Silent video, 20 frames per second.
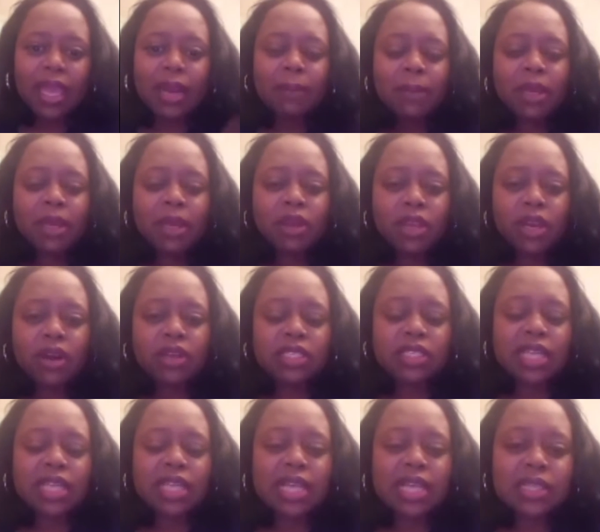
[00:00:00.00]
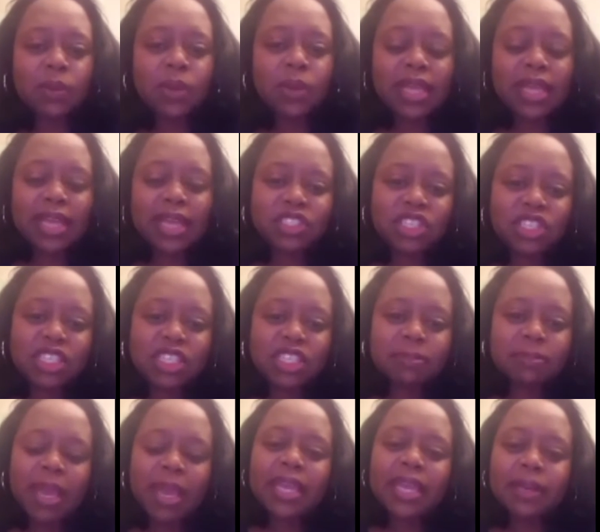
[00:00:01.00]
And a millionaire is not someone that
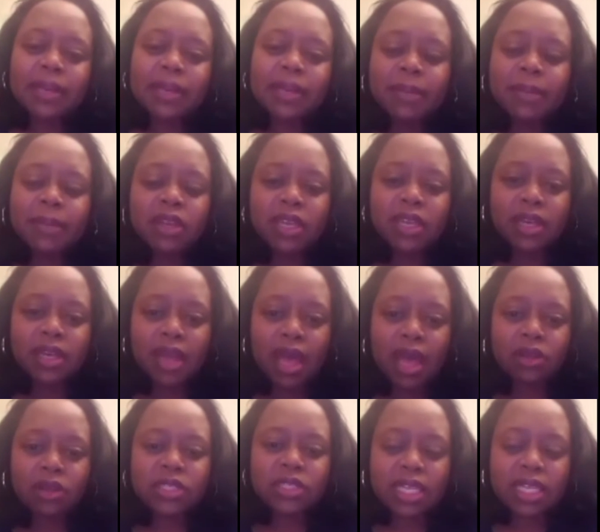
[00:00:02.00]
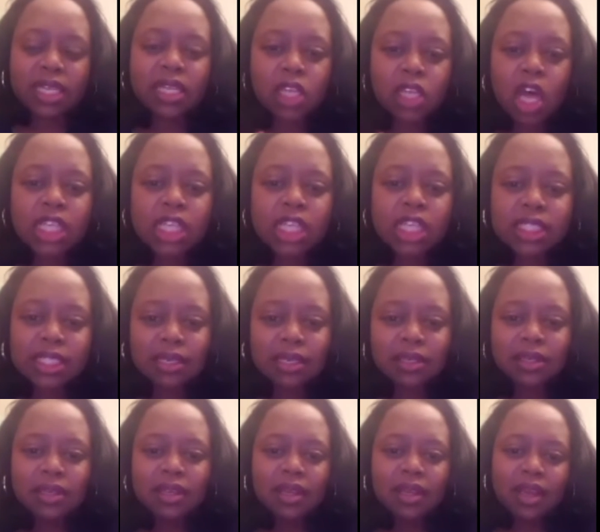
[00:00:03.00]
just made $1 million and then lost
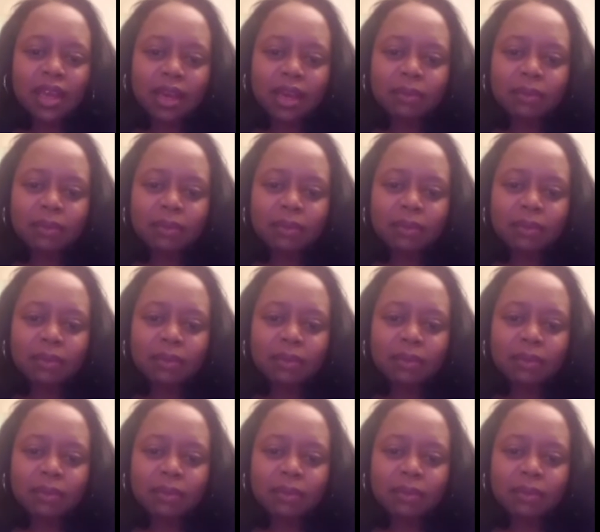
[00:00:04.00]
it.